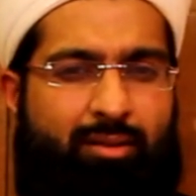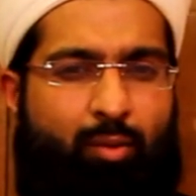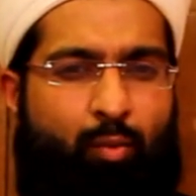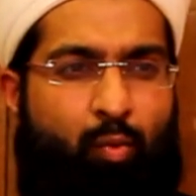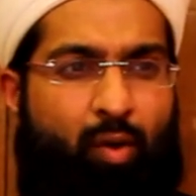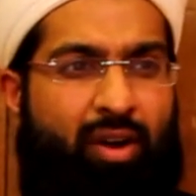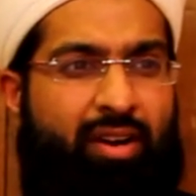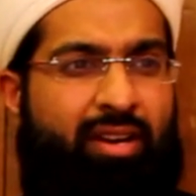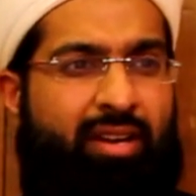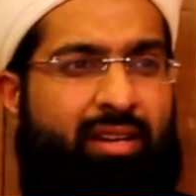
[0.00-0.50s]

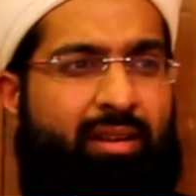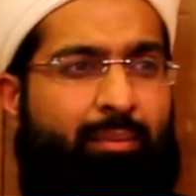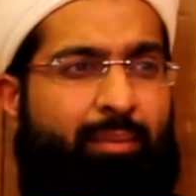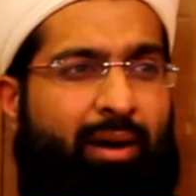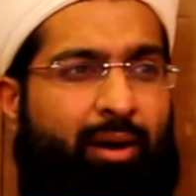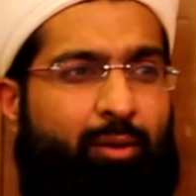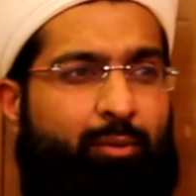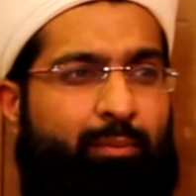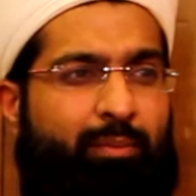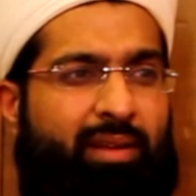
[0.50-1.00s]
worried
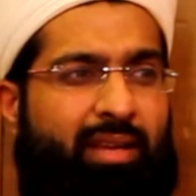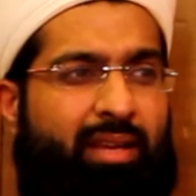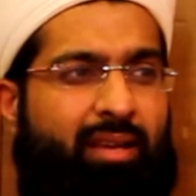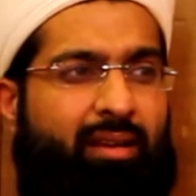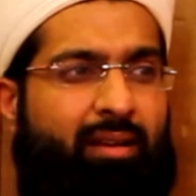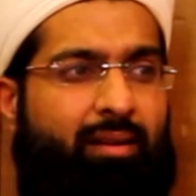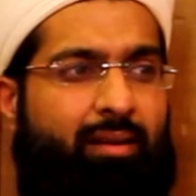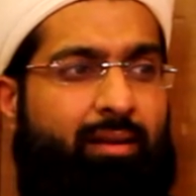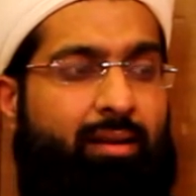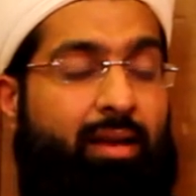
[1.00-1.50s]
about me.
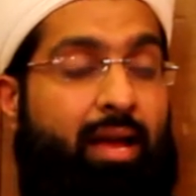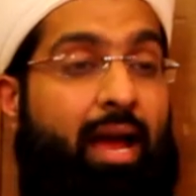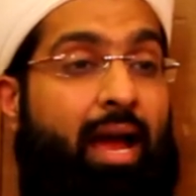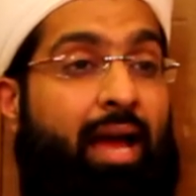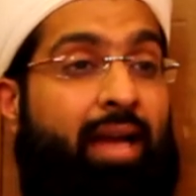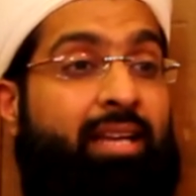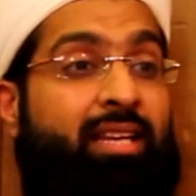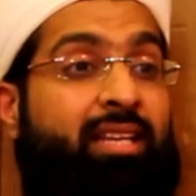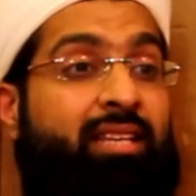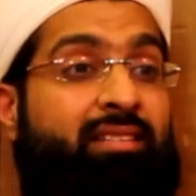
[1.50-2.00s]

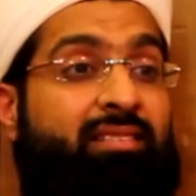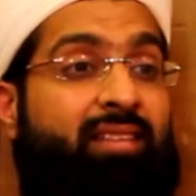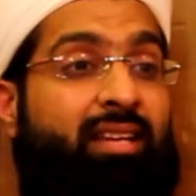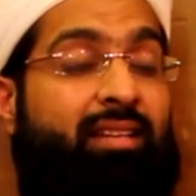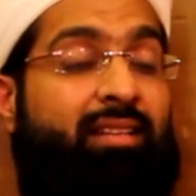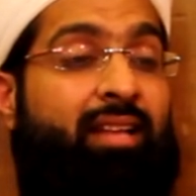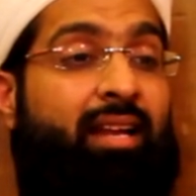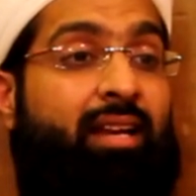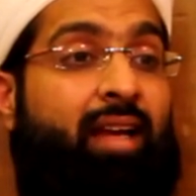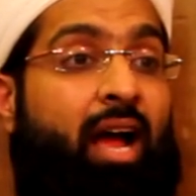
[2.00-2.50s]
And he said
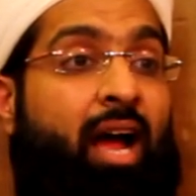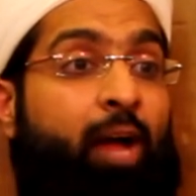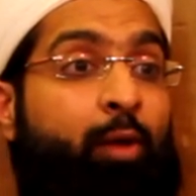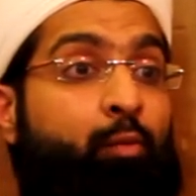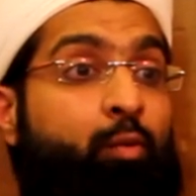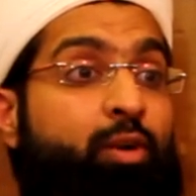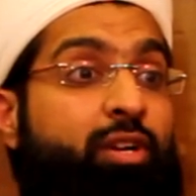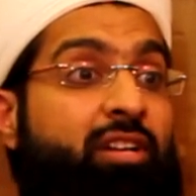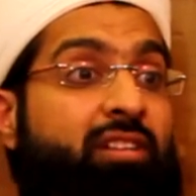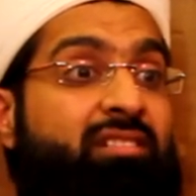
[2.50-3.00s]
that I
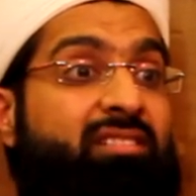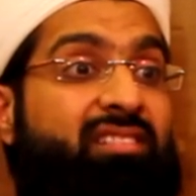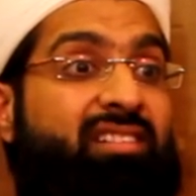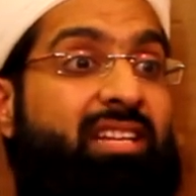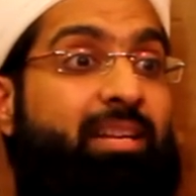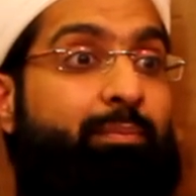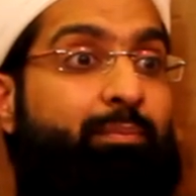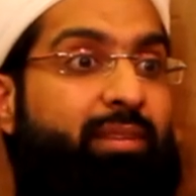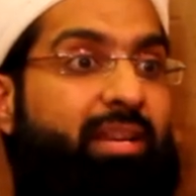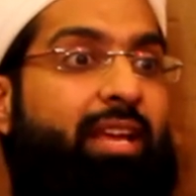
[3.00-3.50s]
wouldn't
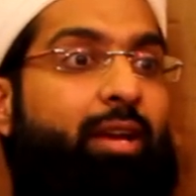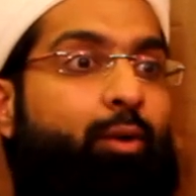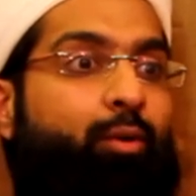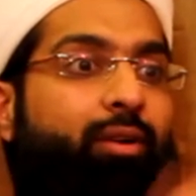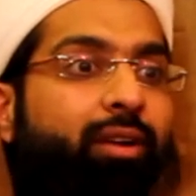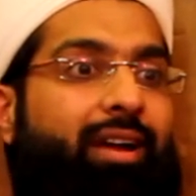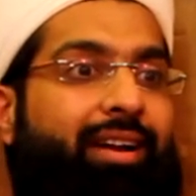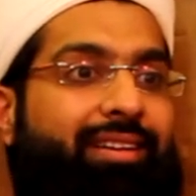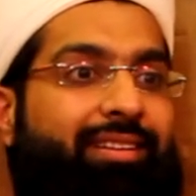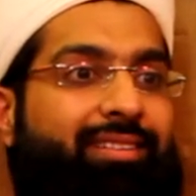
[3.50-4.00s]
sleep day or
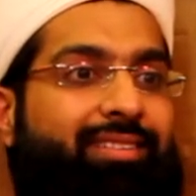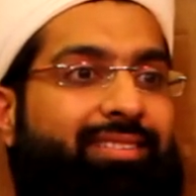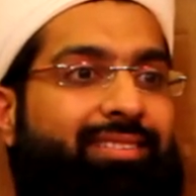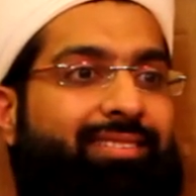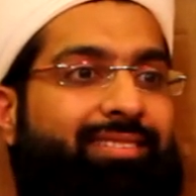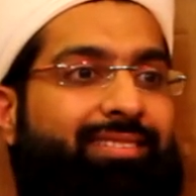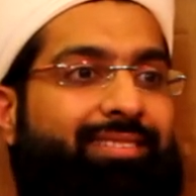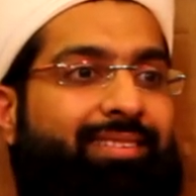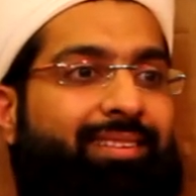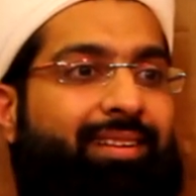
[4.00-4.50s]
night.
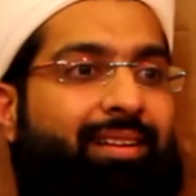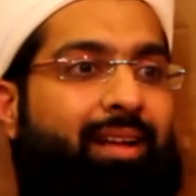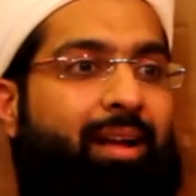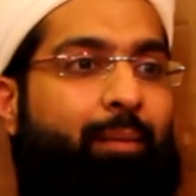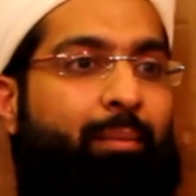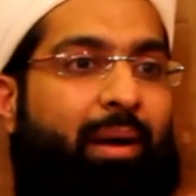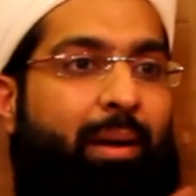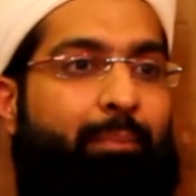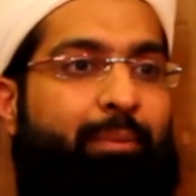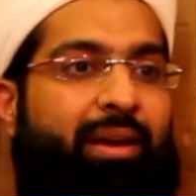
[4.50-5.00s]

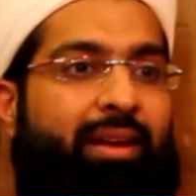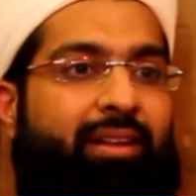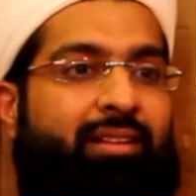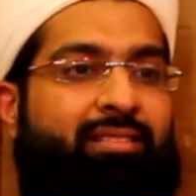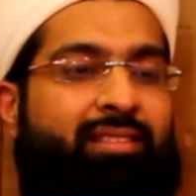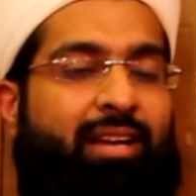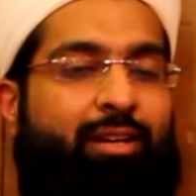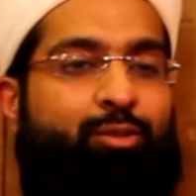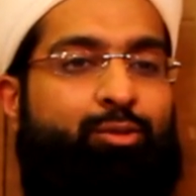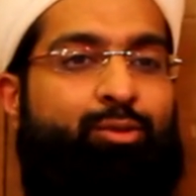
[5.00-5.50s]
My parents
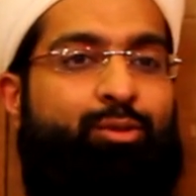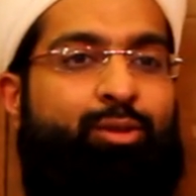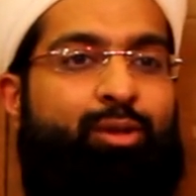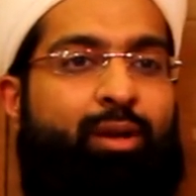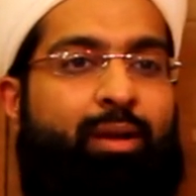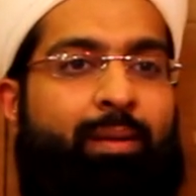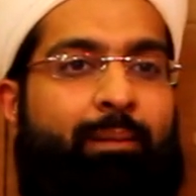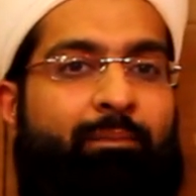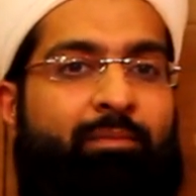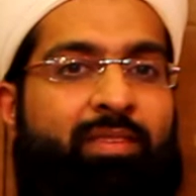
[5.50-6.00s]
had to
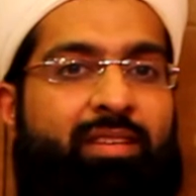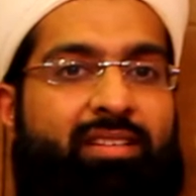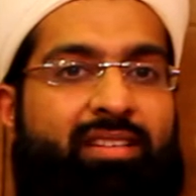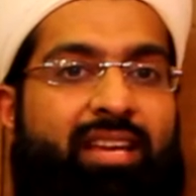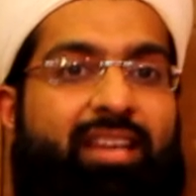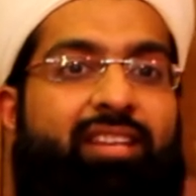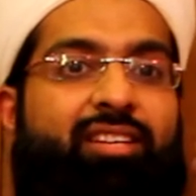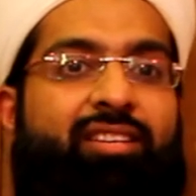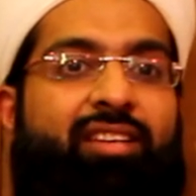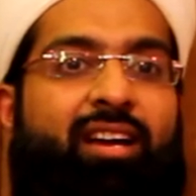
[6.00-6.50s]

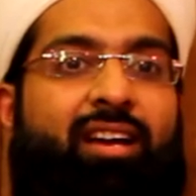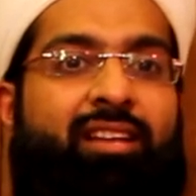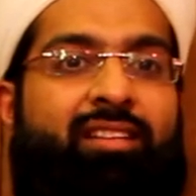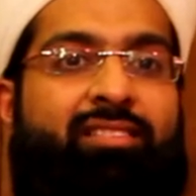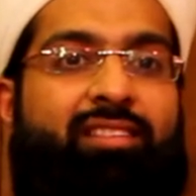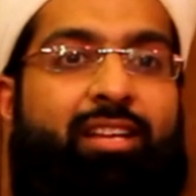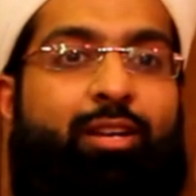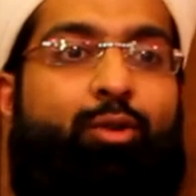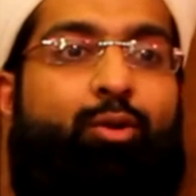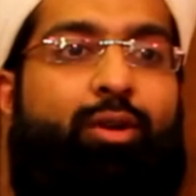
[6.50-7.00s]
take turns
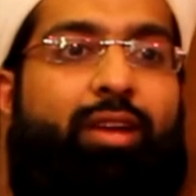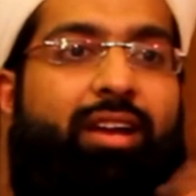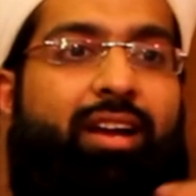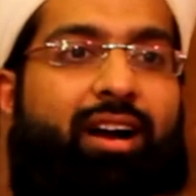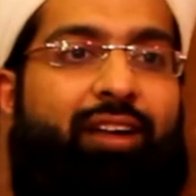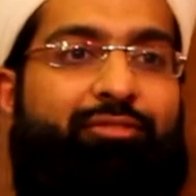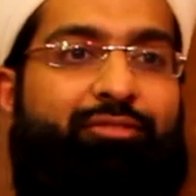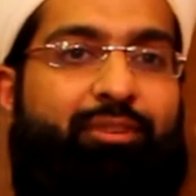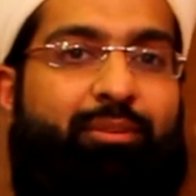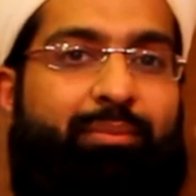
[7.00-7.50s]
in looking
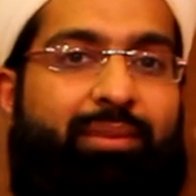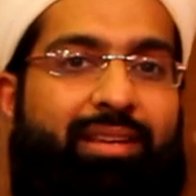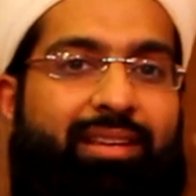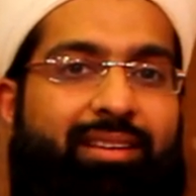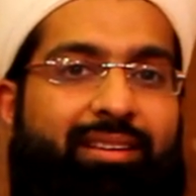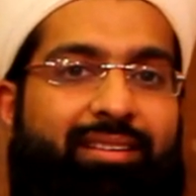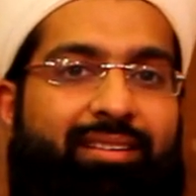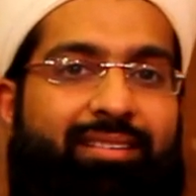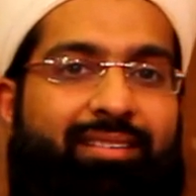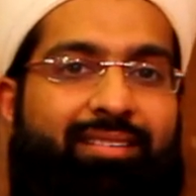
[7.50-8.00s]
after me.
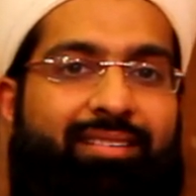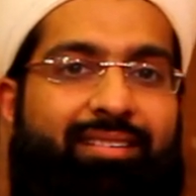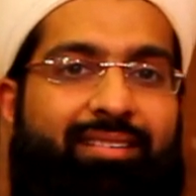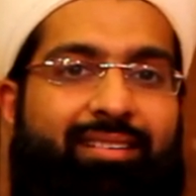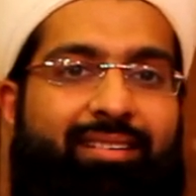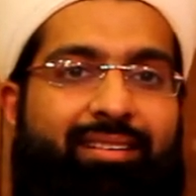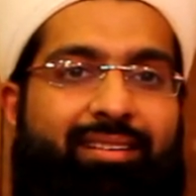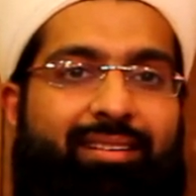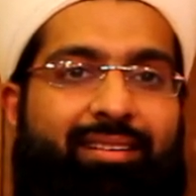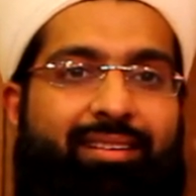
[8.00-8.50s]

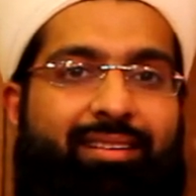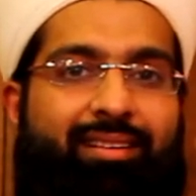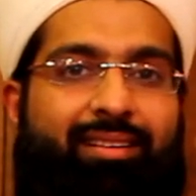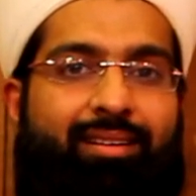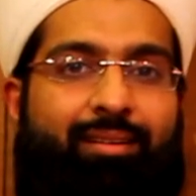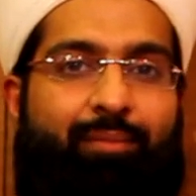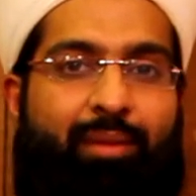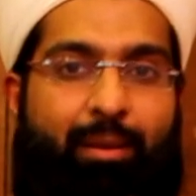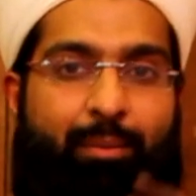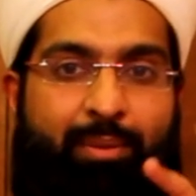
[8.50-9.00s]

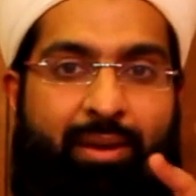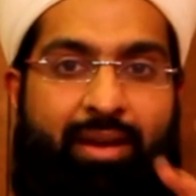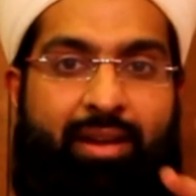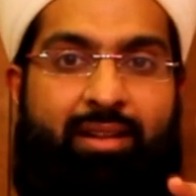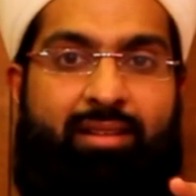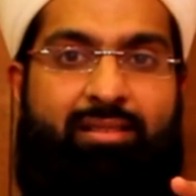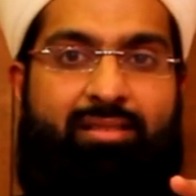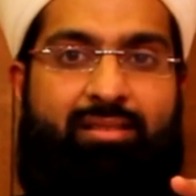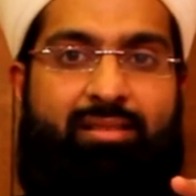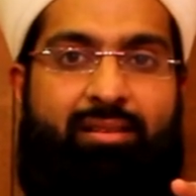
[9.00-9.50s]
My
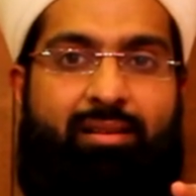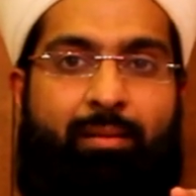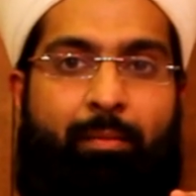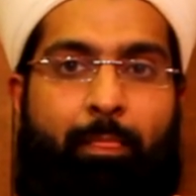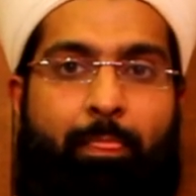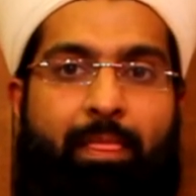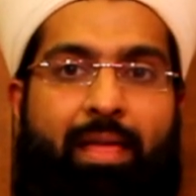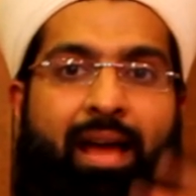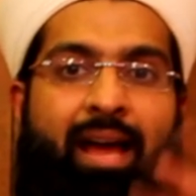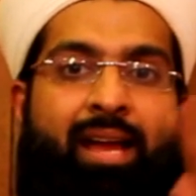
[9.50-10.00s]
parents
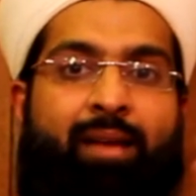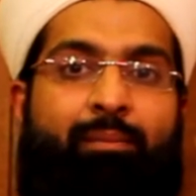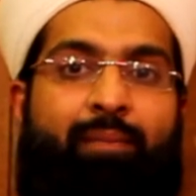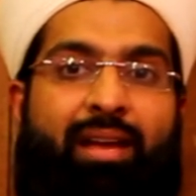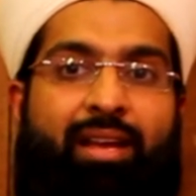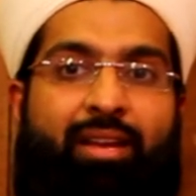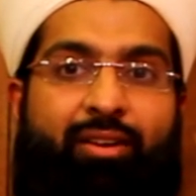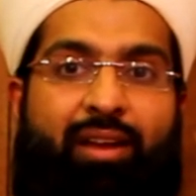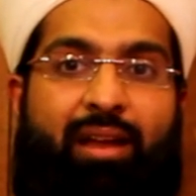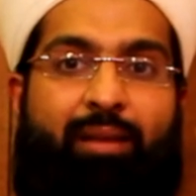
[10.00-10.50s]
and my
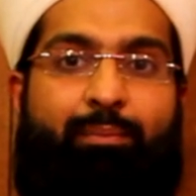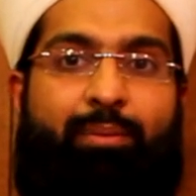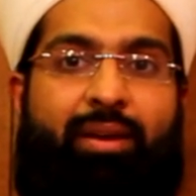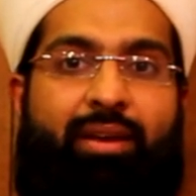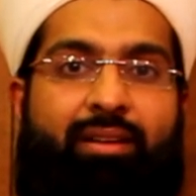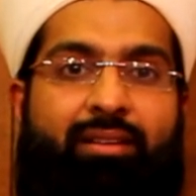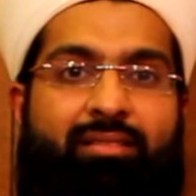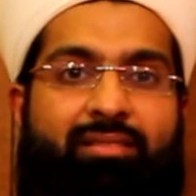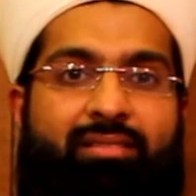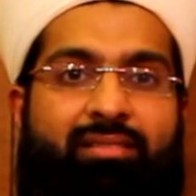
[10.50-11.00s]

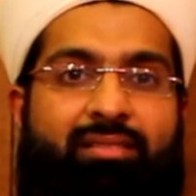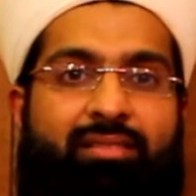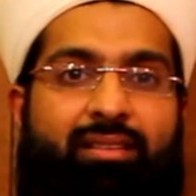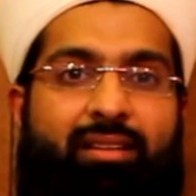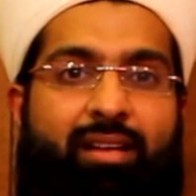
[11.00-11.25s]
grandparents,